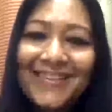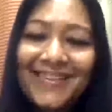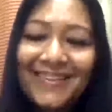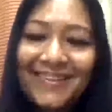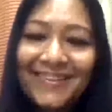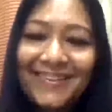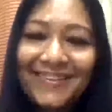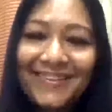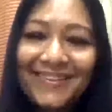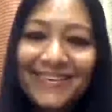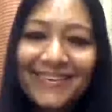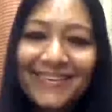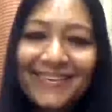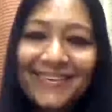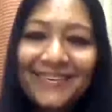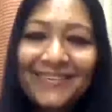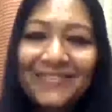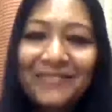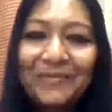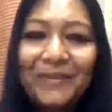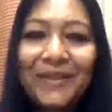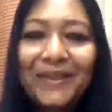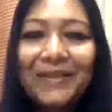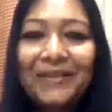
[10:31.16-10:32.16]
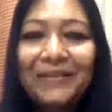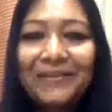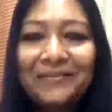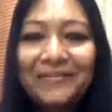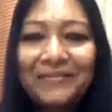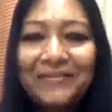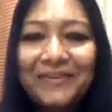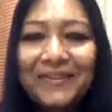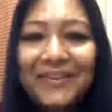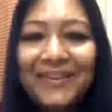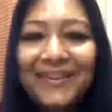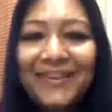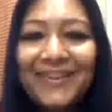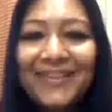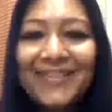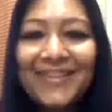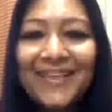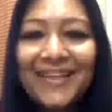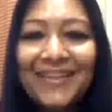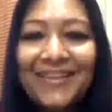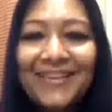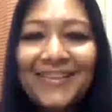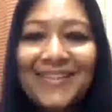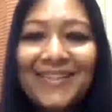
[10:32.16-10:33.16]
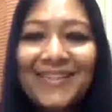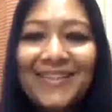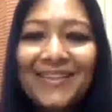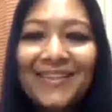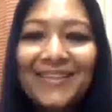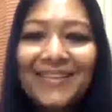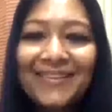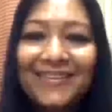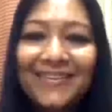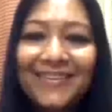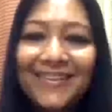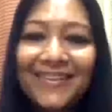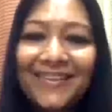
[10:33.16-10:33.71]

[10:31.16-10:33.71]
Excellent. Wonderful. Yes, yeah. I can.